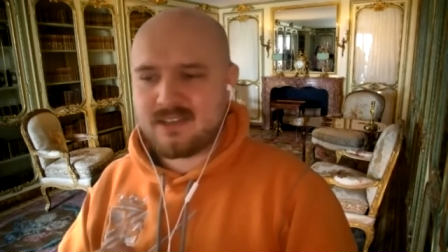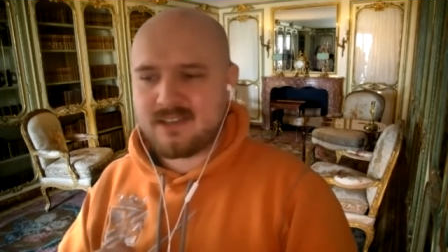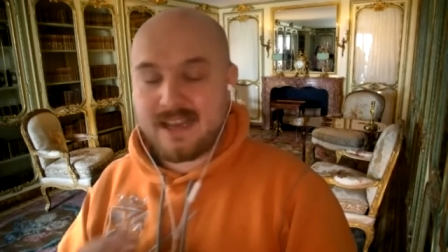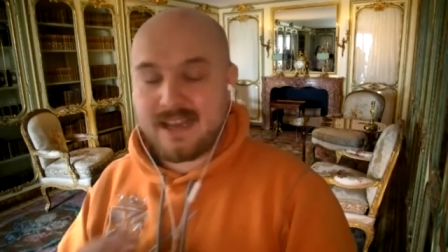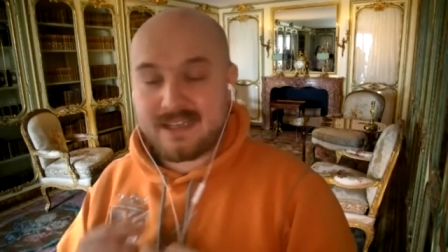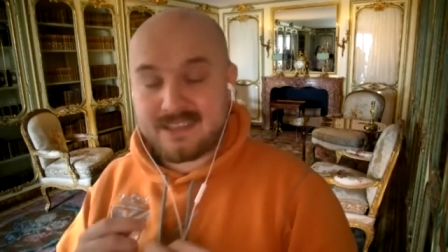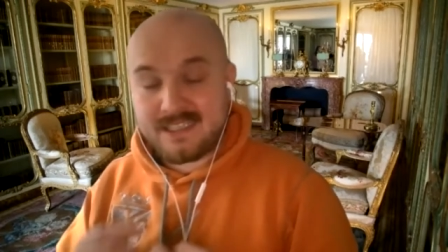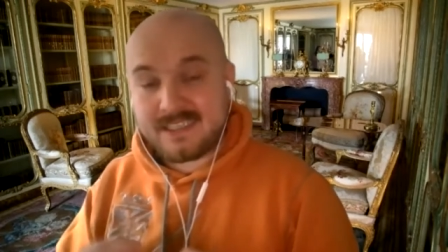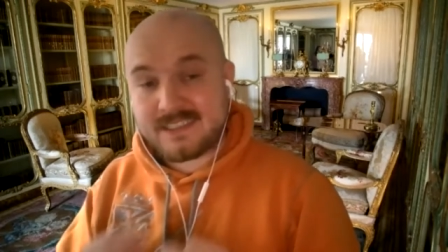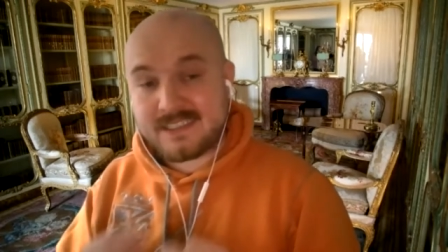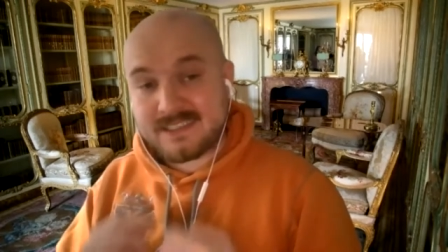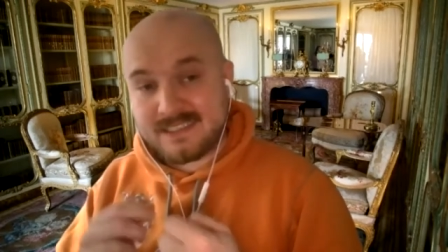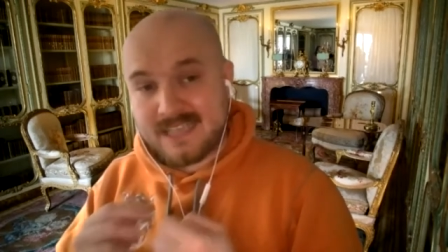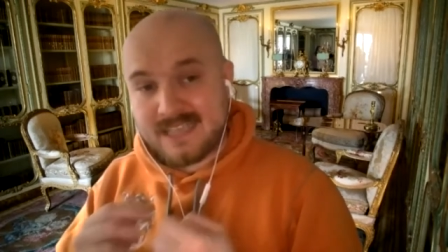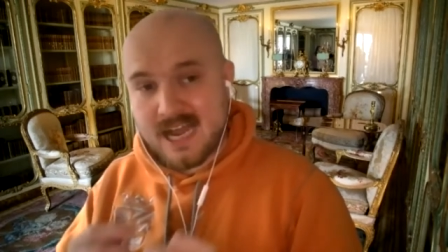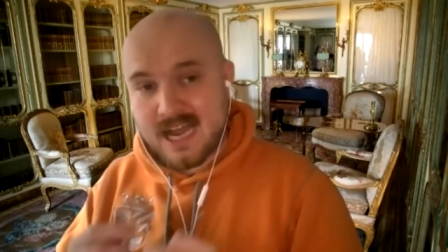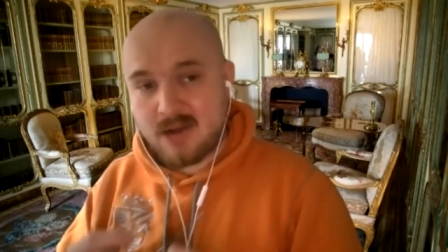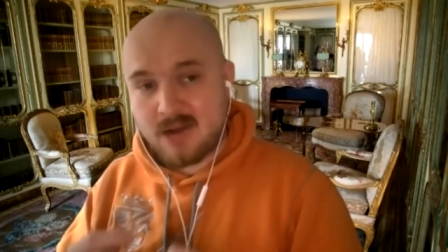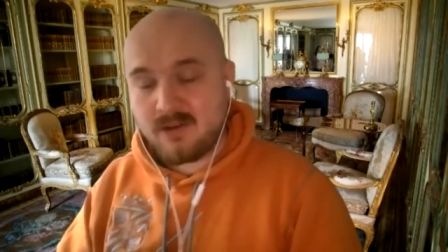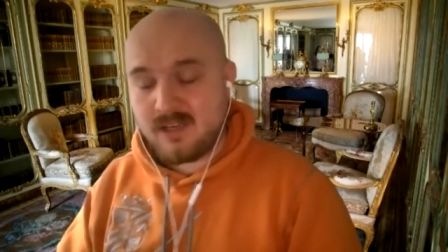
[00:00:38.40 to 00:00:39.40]
at least
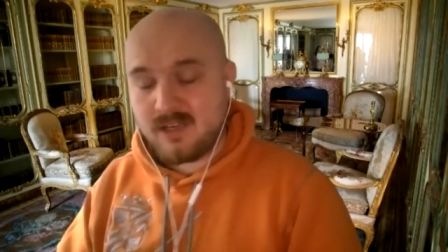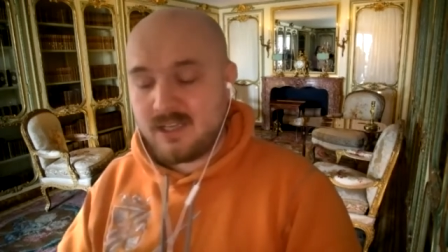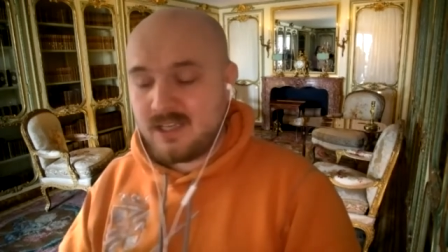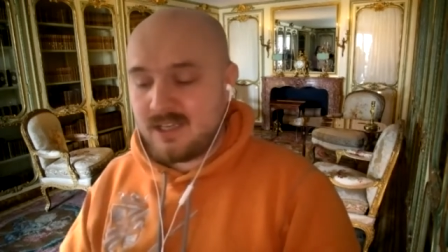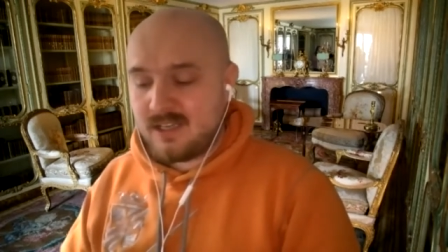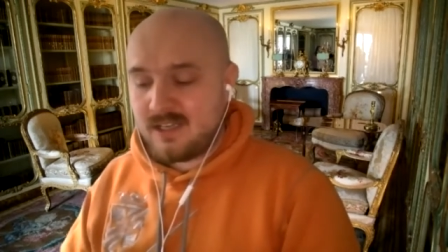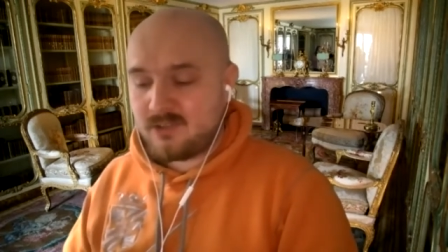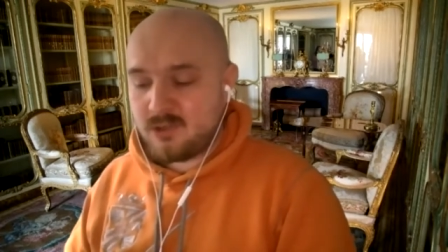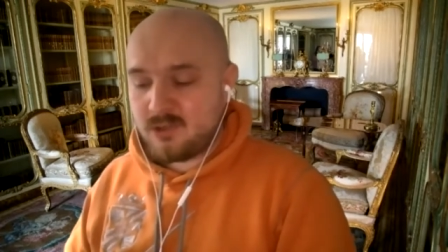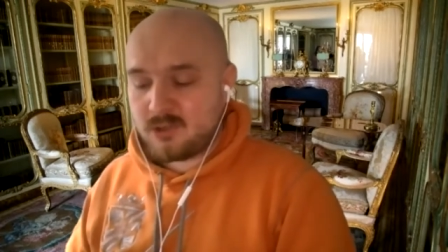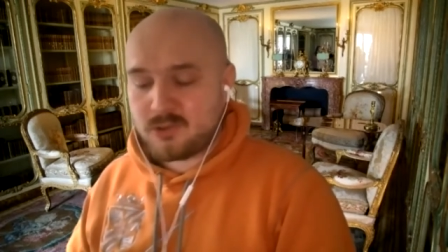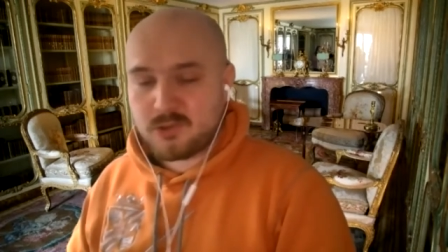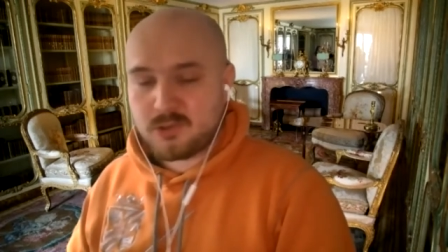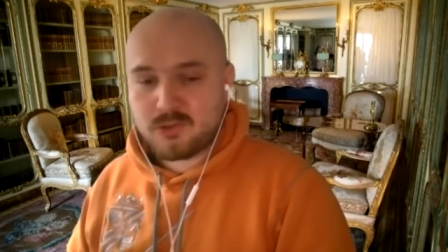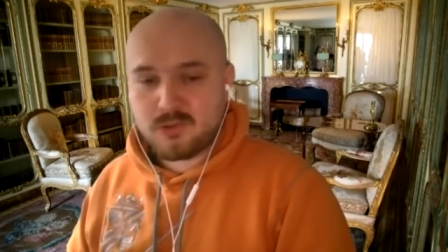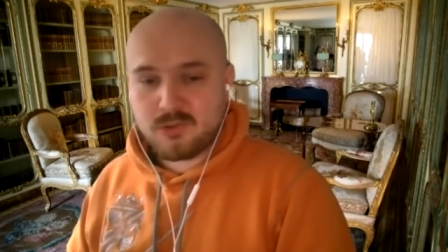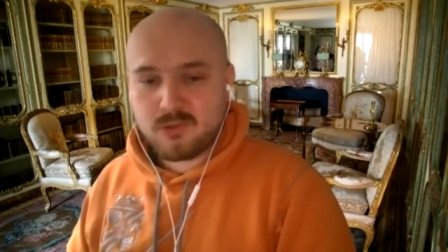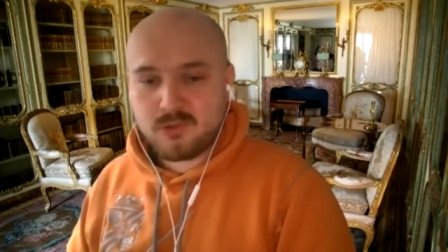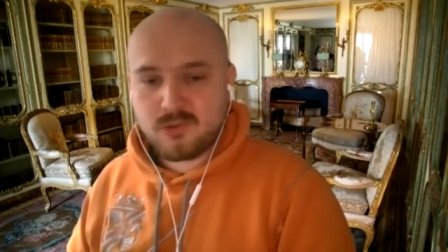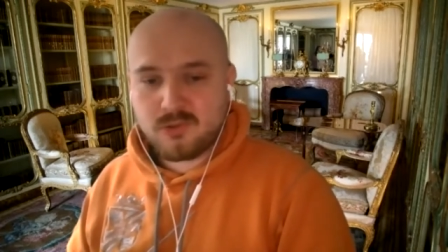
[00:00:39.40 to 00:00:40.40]
now not
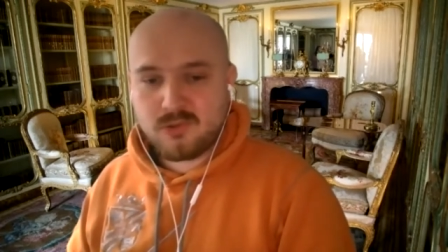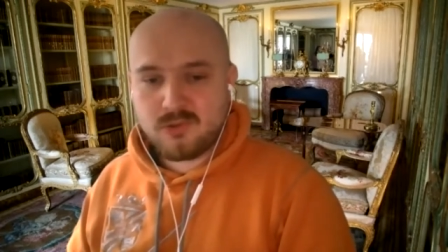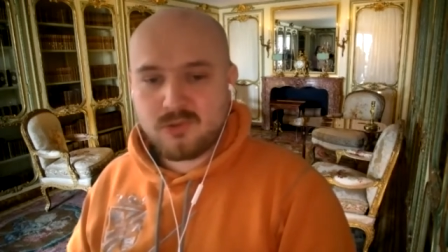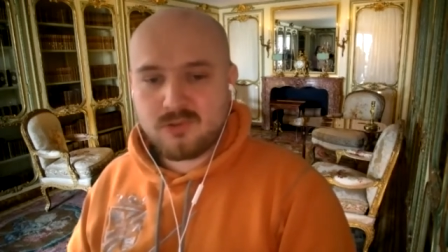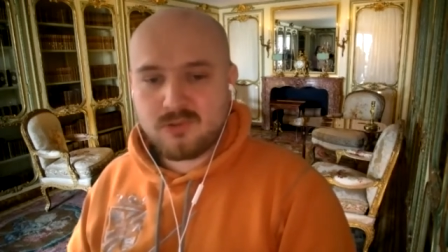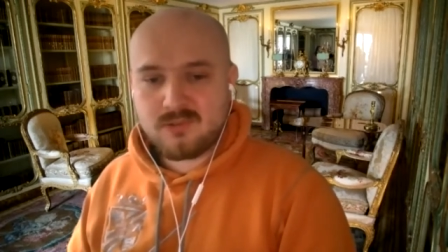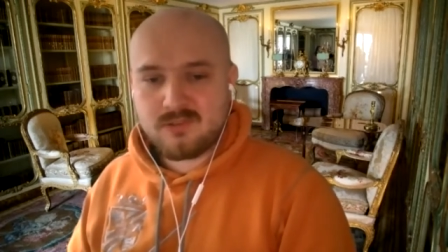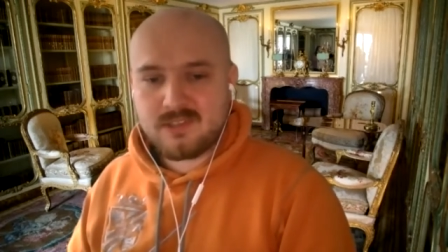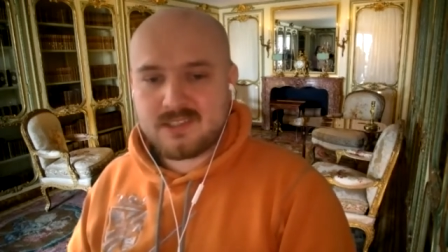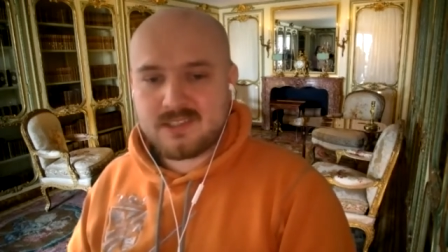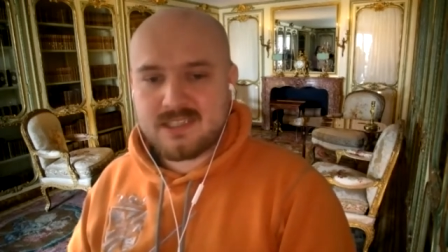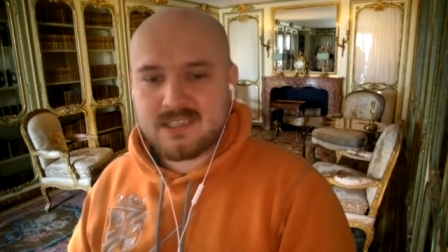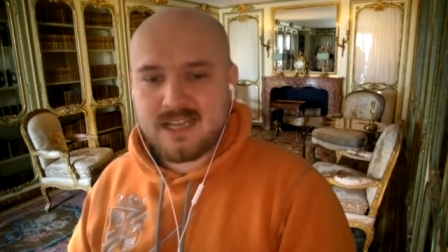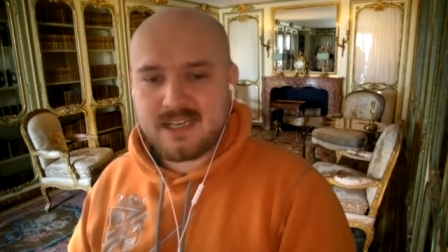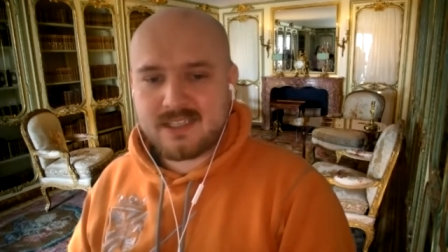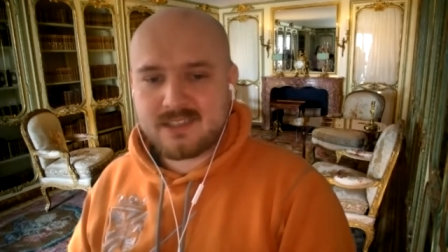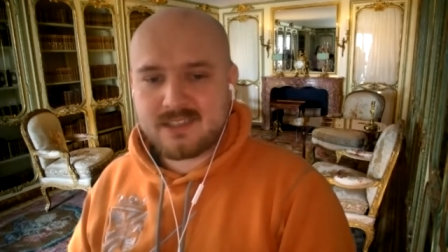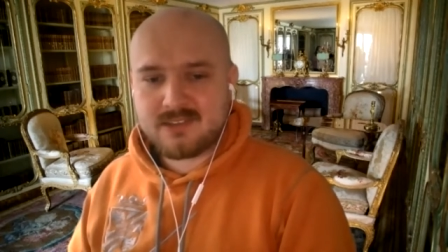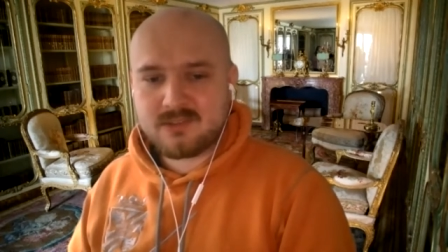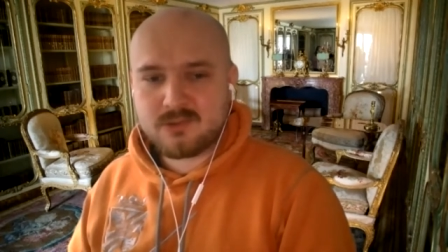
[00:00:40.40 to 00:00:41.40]
too it's
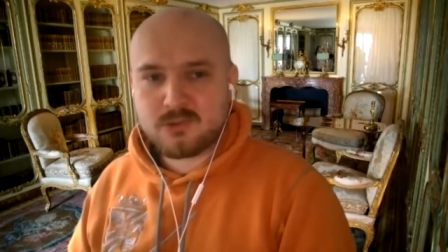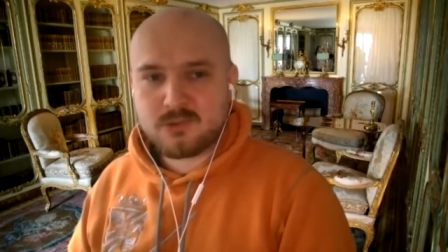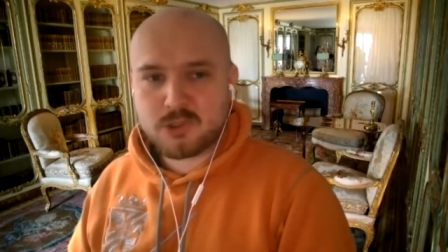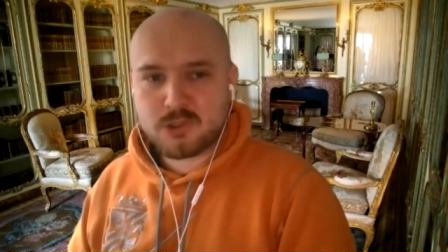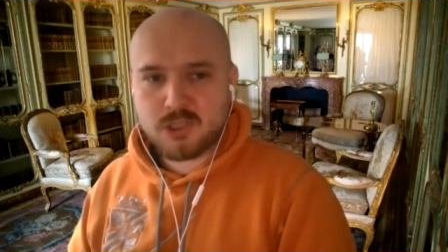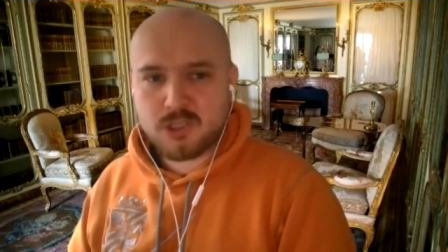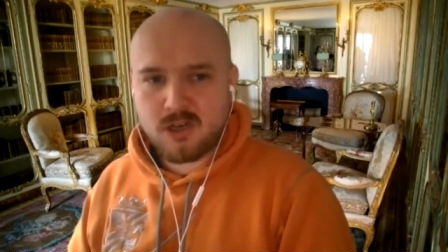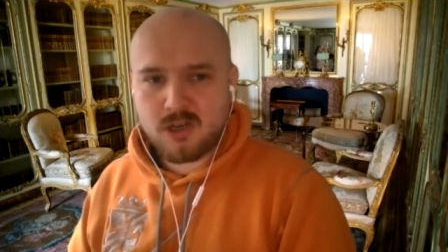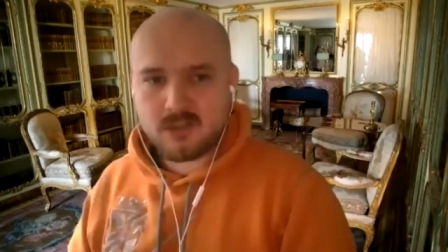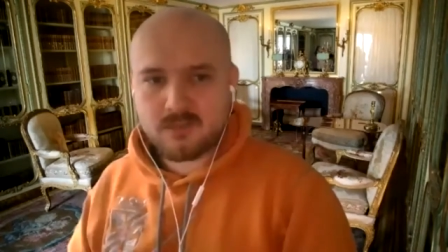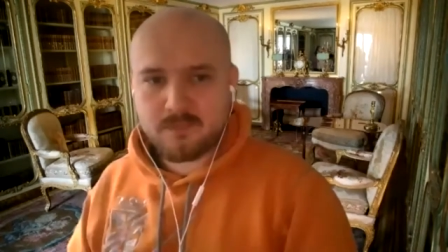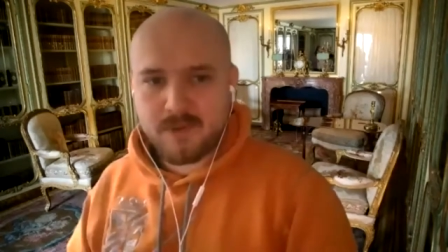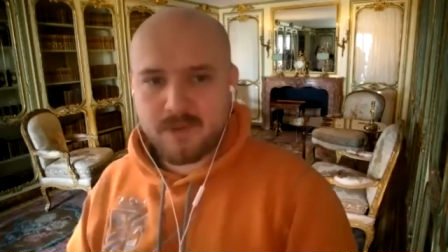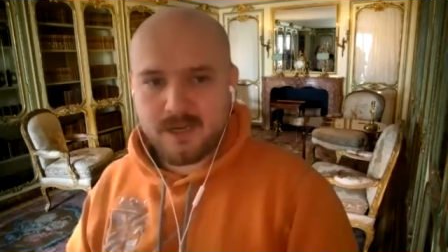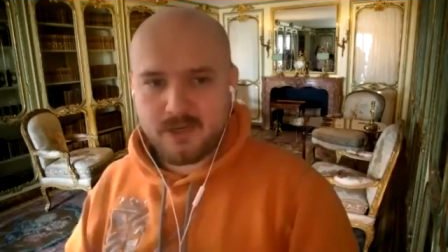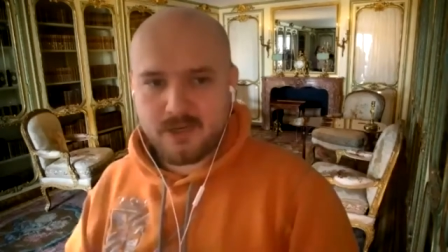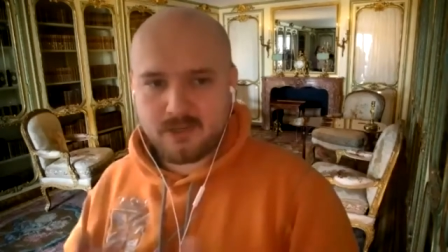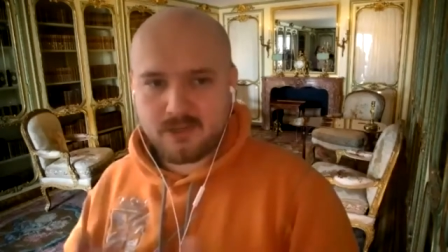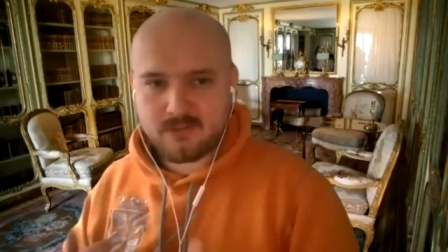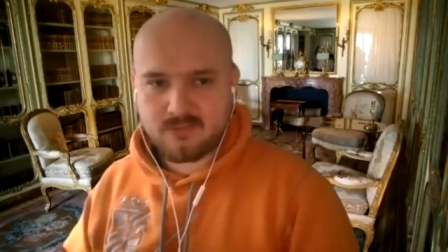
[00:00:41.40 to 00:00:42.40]
like too short
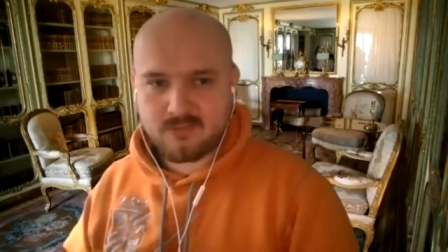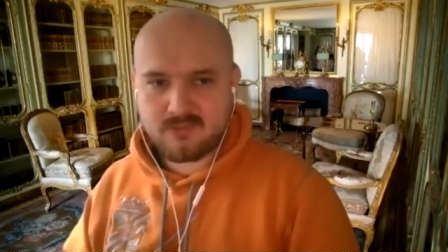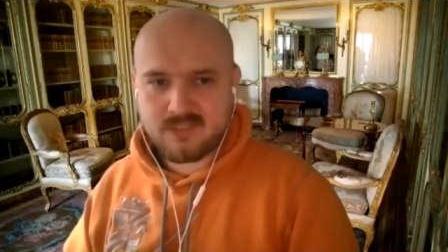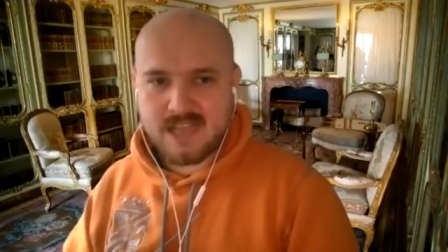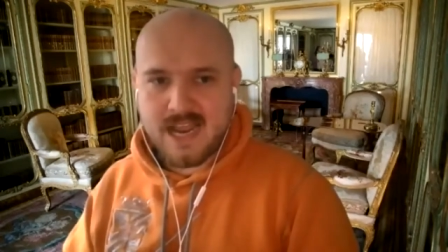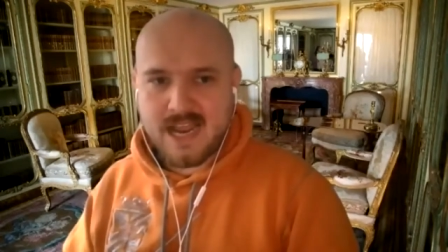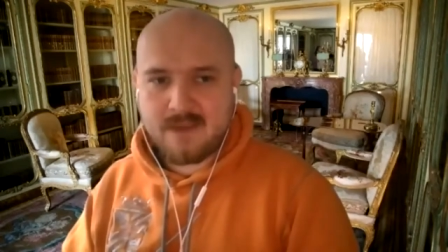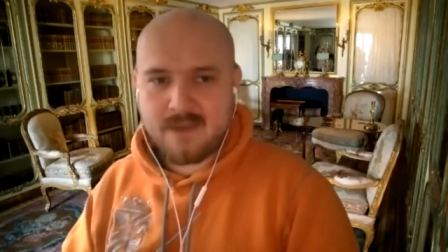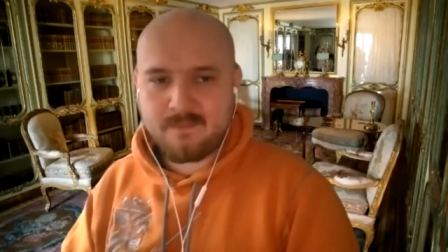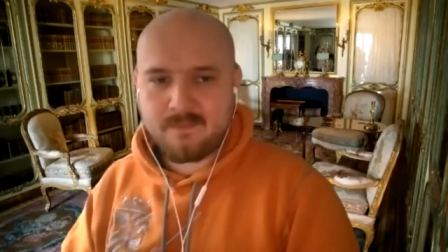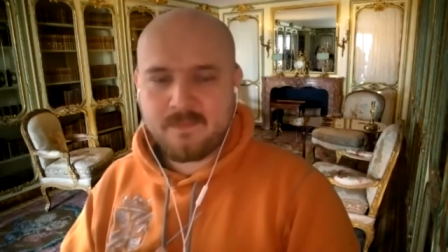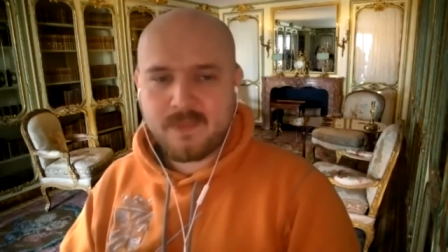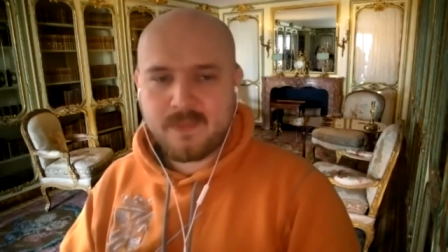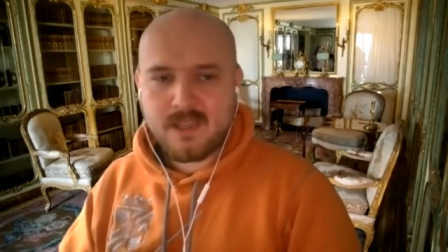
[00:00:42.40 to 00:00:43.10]
period of time